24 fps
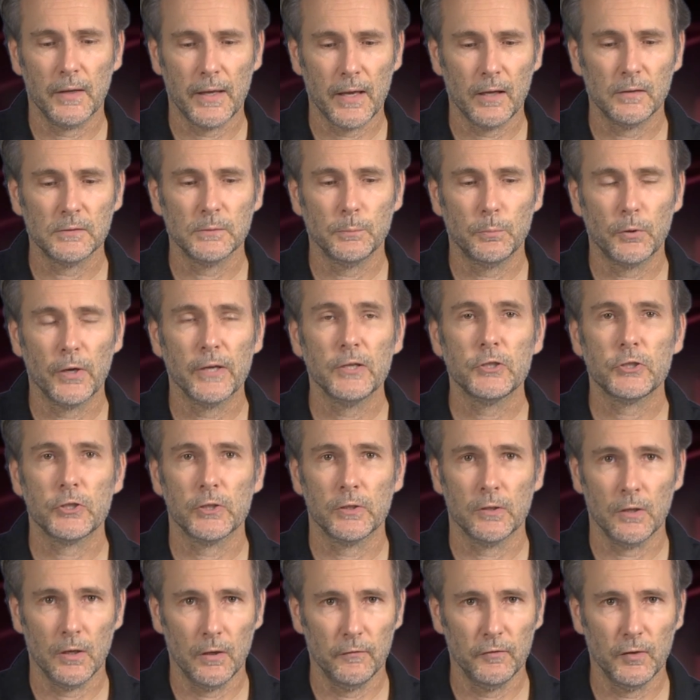the
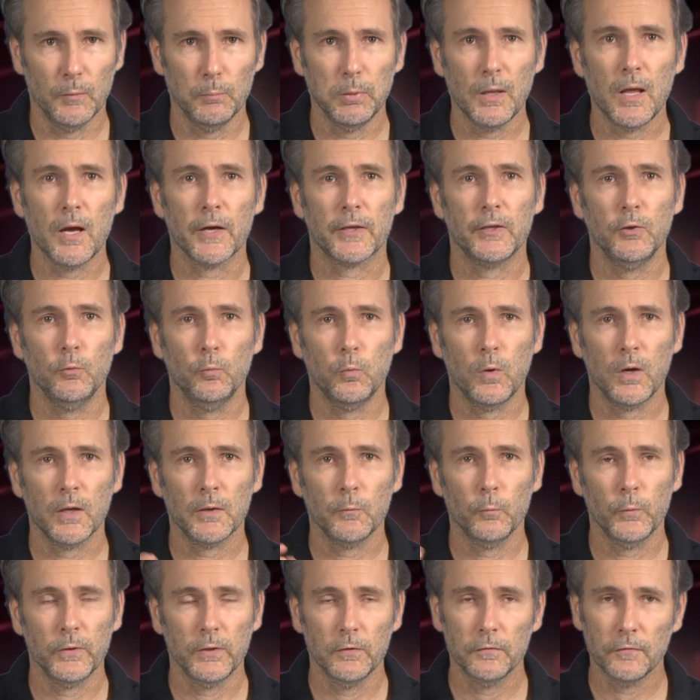calibration of the block. You
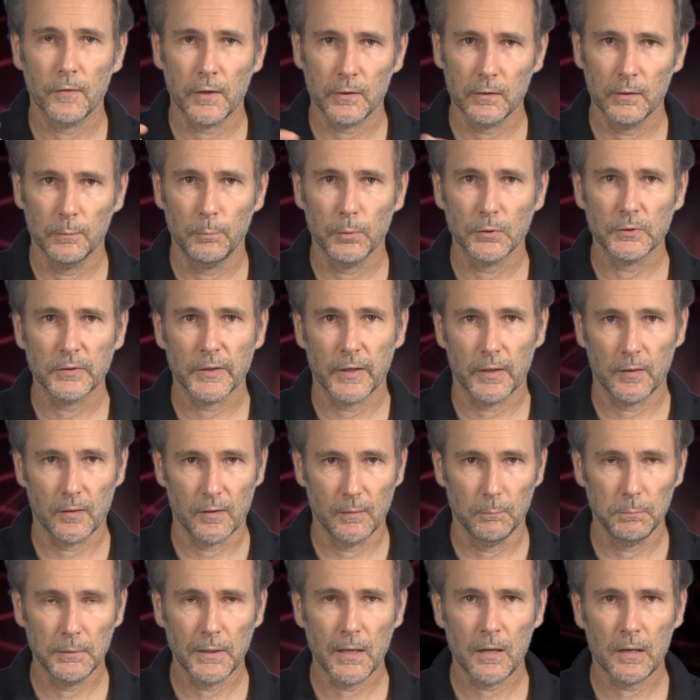want, when you fire a bullet into
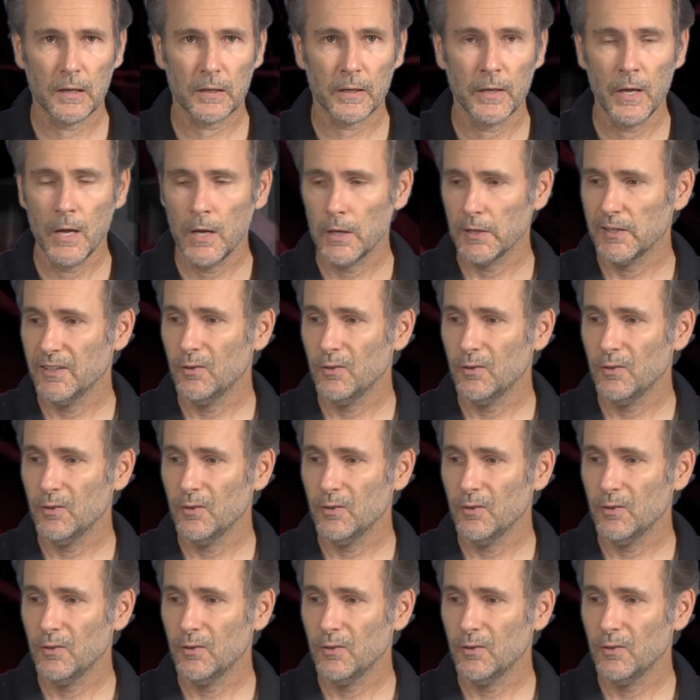the block,